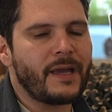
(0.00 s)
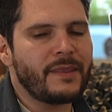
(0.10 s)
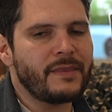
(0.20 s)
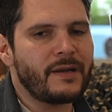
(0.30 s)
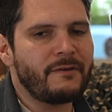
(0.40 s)

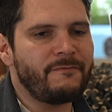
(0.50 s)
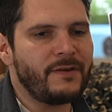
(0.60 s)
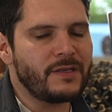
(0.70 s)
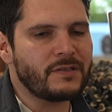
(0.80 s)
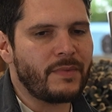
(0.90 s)
And then I
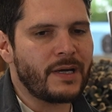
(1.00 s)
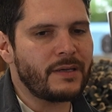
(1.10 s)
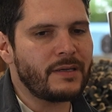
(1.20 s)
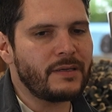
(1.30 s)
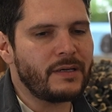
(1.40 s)
finished
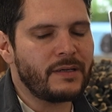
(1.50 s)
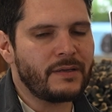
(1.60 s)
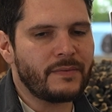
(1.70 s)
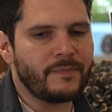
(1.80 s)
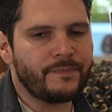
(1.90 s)
my
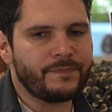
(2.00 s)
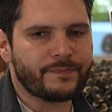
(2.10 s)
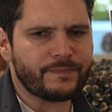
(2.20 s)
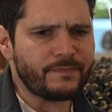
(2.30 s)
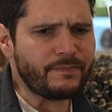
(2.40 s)

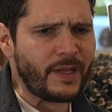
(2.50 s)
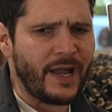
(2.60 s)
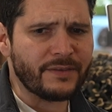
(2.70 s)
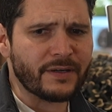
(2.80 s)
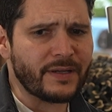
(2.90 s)

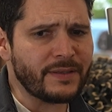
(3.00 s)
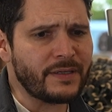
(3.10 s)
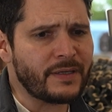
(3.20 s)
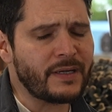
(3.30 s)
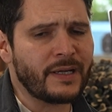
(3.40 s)
undergrad
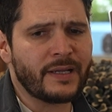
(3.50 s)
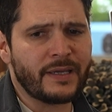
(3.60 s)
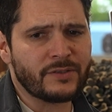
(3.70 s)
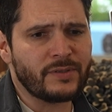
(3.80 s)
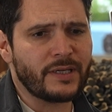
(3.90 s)
there, and
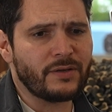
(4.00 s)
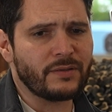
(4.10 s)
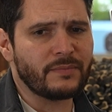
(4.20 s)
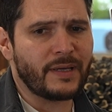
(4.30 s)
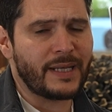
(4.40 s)
I
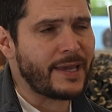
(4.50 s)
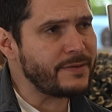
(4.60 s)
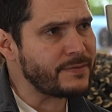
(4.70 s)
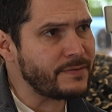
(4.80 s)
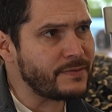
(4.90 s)
got my
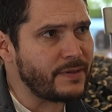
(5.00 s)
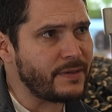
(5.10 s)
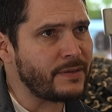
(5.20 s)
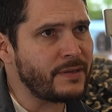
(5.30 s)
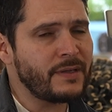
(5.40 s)
license
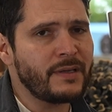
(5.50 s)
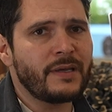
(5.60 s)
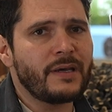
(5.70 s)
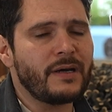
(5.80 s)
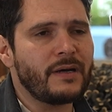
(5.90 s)
there.
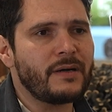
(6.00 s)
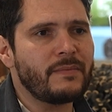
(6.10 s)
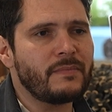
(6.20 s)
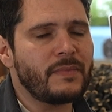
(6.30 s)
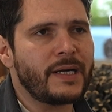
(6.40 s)

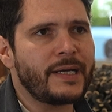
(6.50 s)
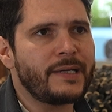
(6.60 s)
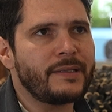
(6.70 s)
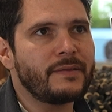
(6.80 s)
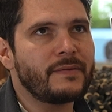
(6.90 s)

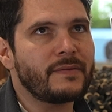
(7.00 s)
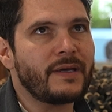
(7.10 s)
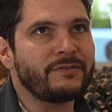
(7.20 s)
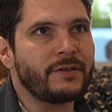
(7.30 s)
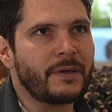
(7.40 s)
And
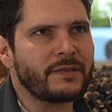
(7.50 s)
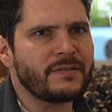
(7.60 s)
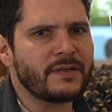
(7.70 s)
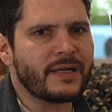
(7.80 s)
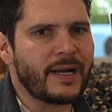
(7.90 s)
after
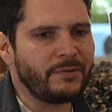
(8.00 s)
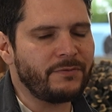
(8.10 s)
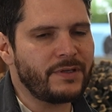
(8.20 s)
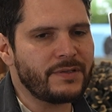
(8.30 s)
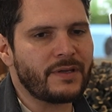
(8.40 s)
practicing a
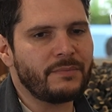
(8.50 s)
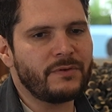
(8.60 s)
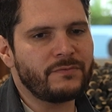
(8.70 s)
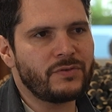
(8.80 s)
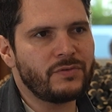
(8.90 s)
couple of years, I
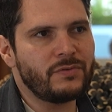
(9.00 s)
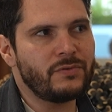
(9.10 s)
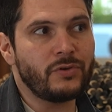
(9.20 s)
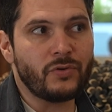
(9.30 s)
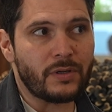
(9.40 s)
moved
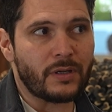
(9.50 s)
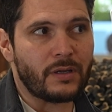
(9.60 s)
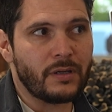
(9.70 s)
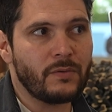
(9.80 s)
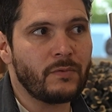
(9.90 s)
to New
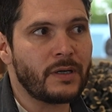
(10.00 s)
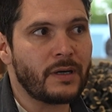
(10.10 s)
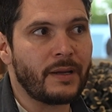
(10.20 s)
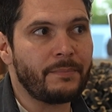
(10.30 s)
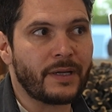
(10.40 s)
York,
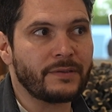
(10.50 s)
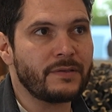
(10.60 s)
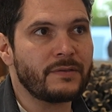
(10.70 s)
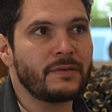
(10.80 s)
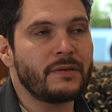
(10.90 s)
where I
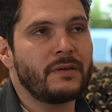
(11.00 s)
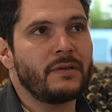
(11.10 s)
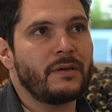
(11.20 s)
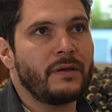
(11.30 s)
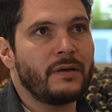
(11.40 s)
practiced
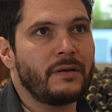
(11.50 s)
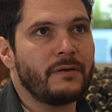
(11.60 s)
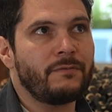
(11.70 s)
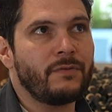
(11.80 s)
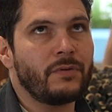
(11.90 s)

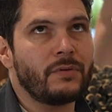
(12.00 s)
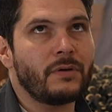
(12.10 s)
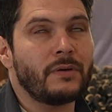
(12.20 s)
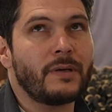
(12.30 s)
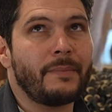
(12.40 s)

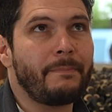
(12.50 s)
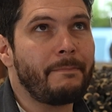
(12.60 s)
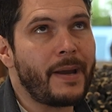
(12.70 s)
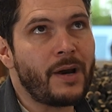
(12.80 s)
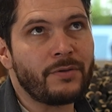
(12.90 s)
for
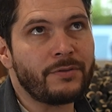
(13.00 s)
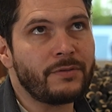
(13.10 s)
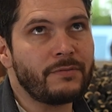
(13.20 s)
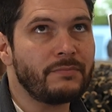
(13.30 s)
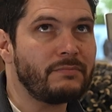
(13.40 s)
about
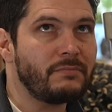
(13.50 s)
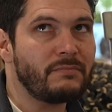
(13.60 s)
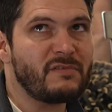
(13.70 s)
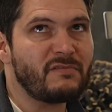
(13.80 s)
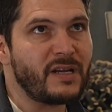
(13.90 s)

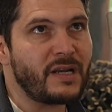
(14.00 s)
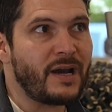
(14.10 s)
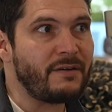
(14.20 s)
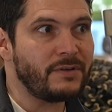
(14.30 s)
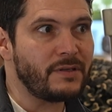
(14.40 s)

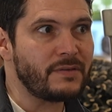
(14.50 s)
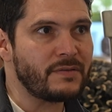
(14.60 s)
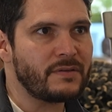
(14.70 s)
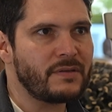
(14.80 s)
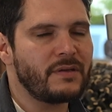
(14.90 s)
3.5
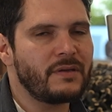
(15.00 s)
years